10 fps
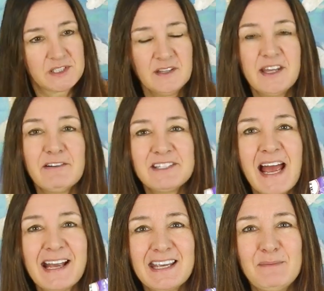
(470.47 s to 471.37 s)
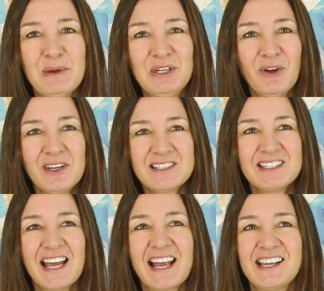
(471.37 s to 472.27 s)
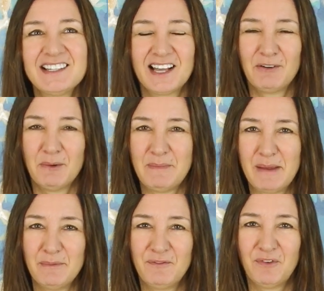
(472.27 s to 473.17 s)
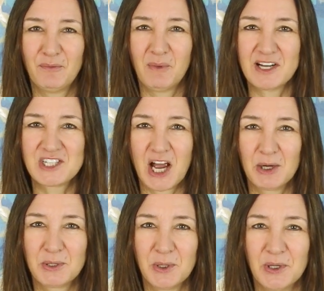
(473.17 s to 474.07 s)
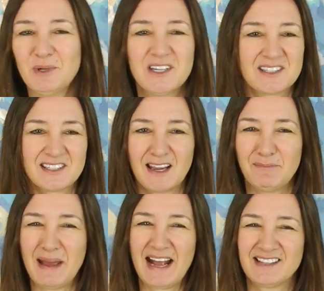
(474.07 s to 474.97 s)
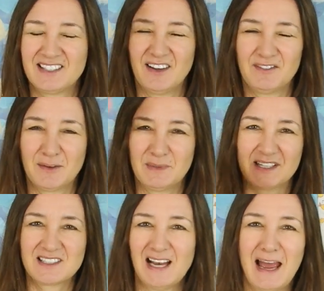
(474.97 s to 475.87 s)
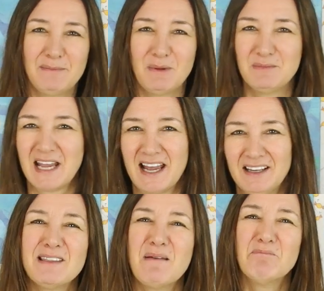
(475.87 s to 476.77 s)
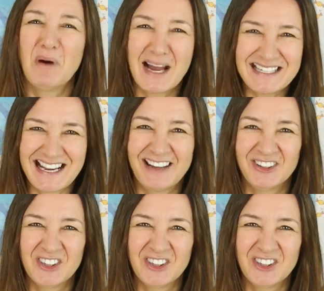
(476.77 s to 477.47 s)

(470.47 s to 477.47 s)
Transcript: They're attacky, but not as attacky as I remembered from my childhood. We used to get packets of them and slam them down, then bite down on